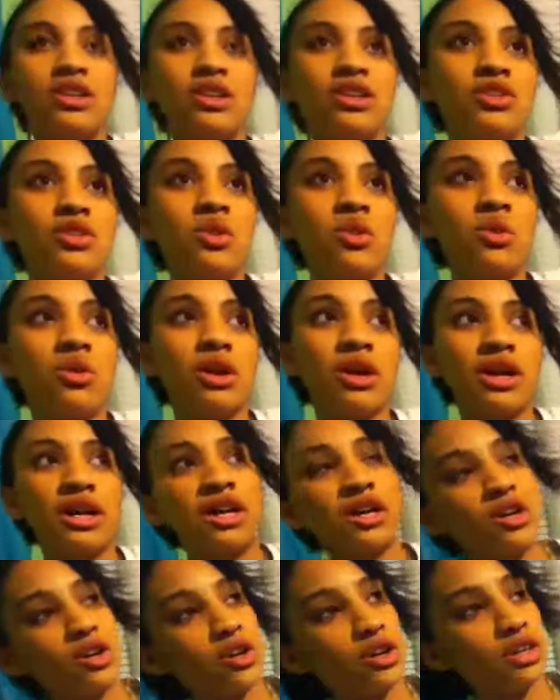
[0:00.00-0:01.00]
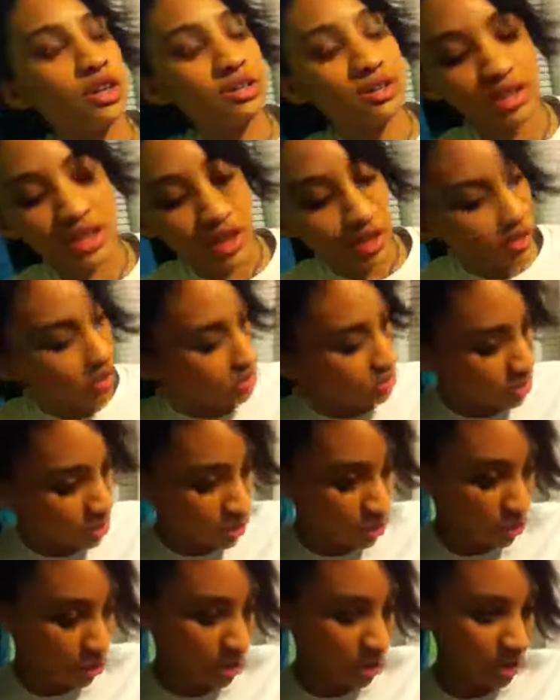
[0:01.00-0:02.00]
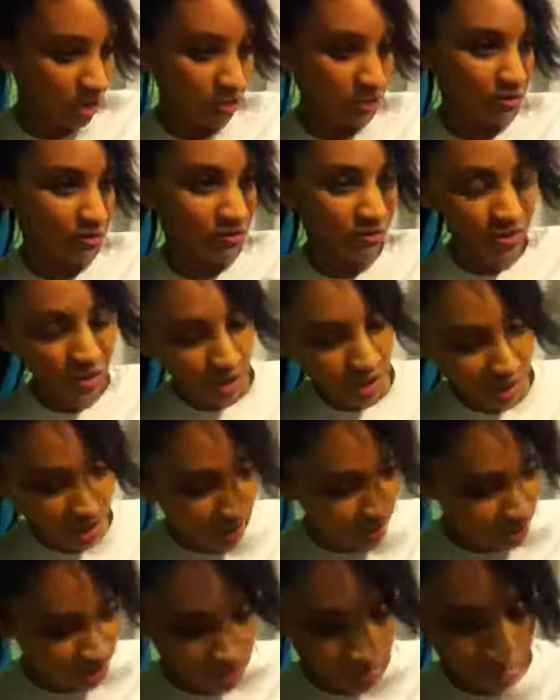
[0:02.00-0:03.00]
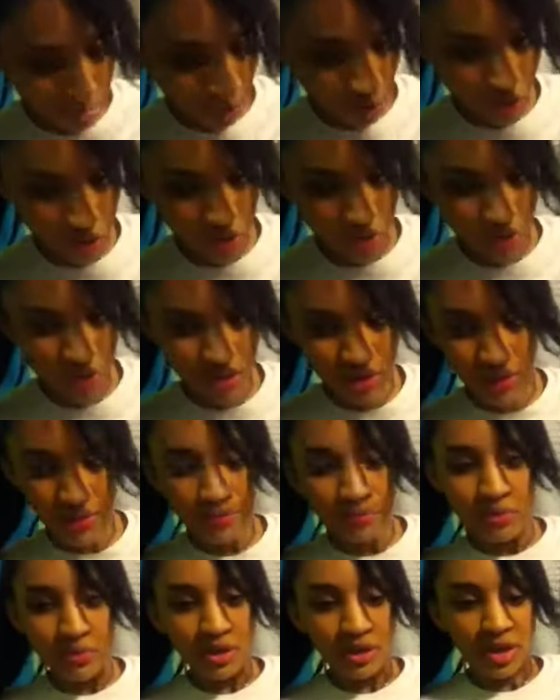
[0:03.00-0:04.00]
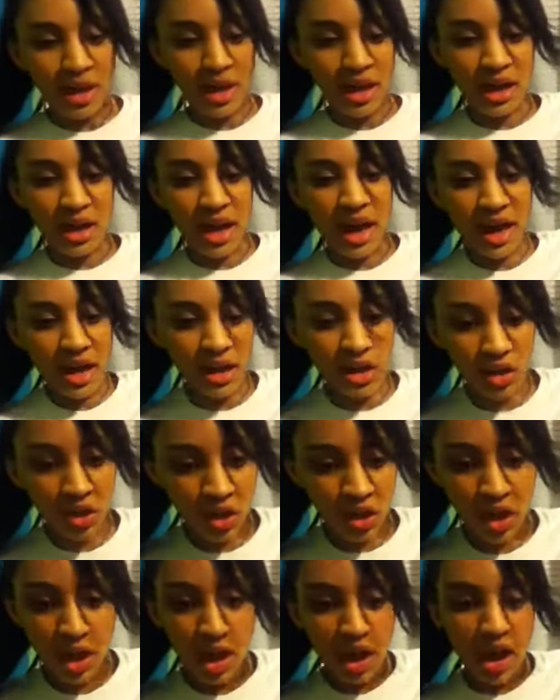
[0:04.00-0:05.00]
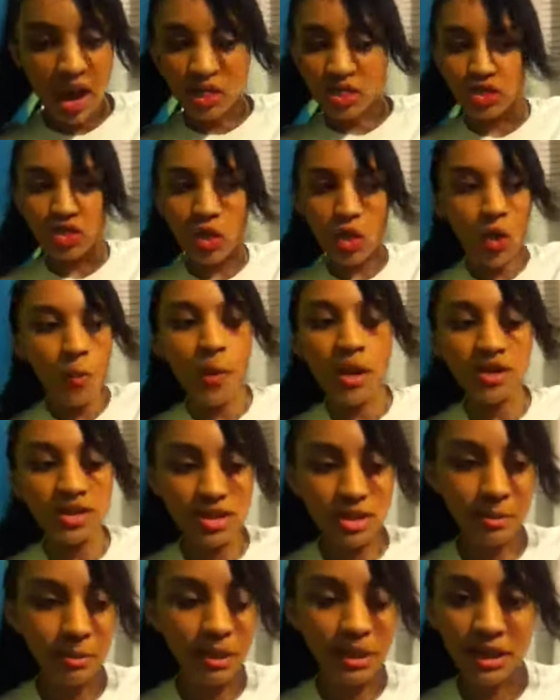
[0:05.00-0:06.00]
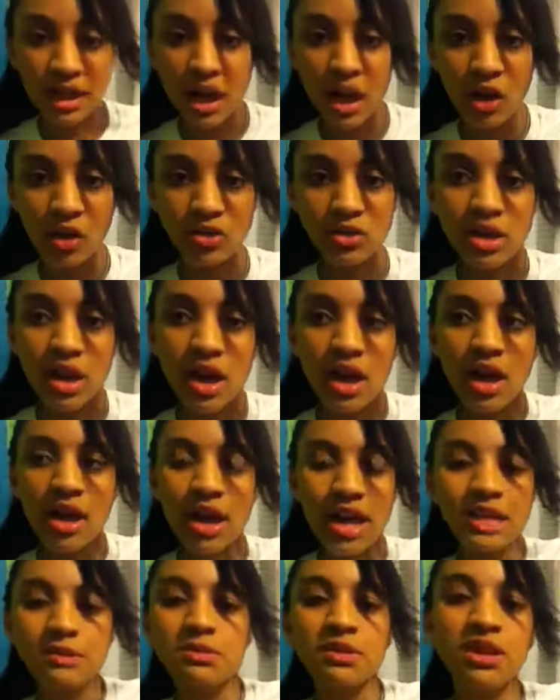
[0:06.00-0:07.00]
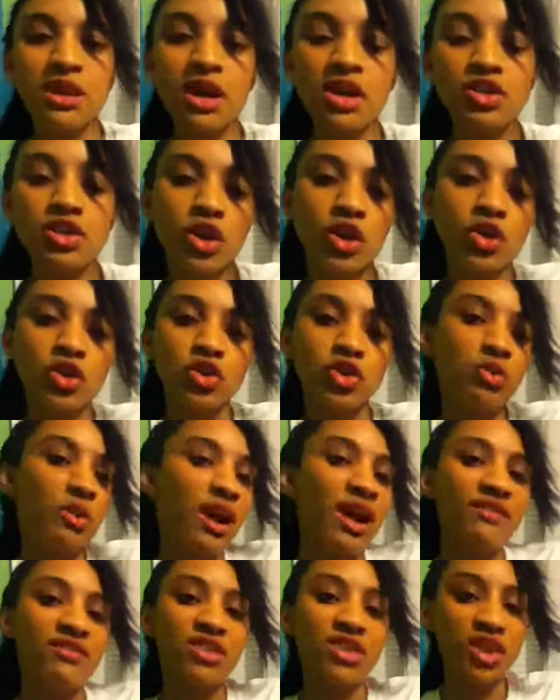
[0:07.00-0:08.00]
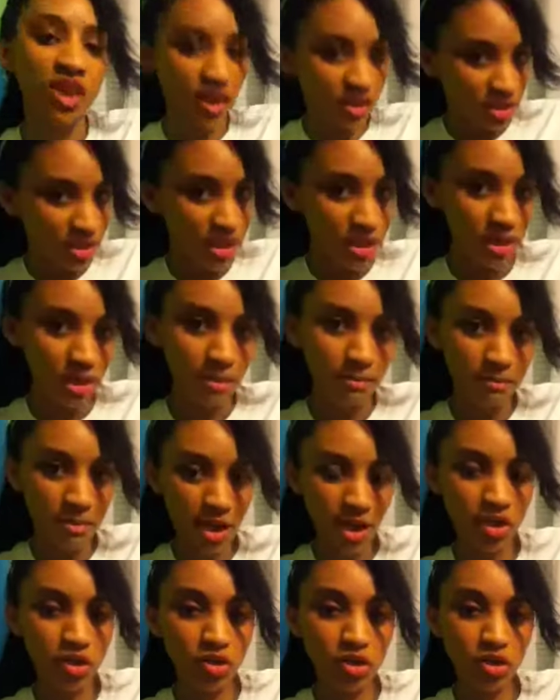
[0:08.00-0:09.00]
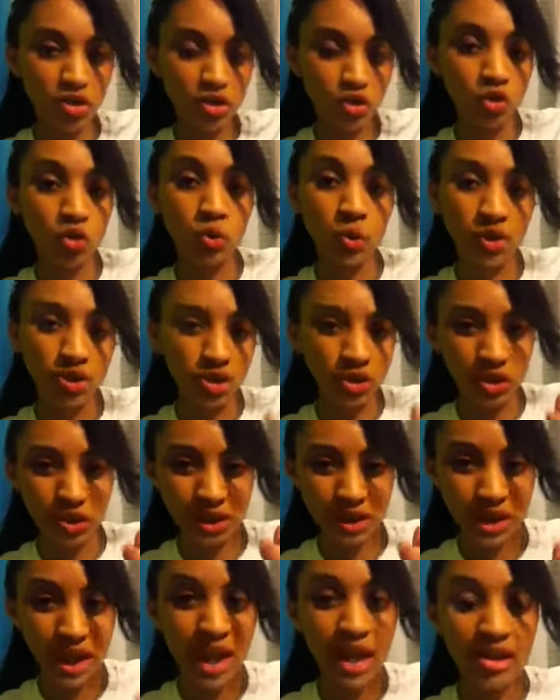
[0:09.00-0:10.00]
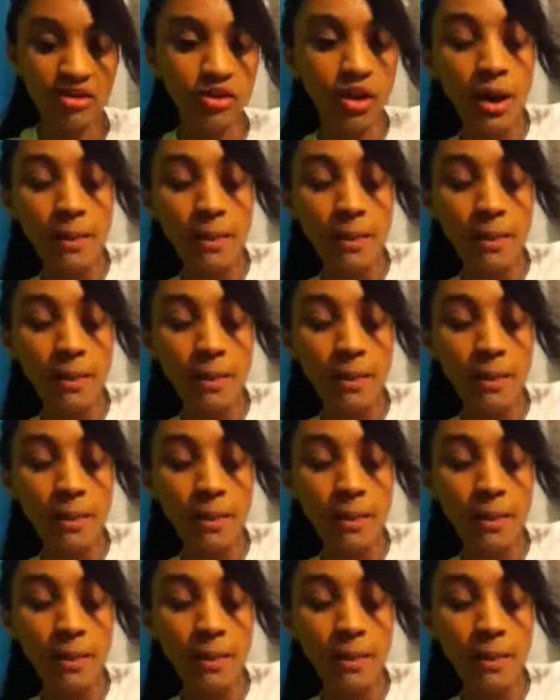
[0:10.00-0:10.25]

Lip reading: inner guilt or your inner feelings and emotions and anger and throw them on somebody else. It's because you have nothing better to do with your life,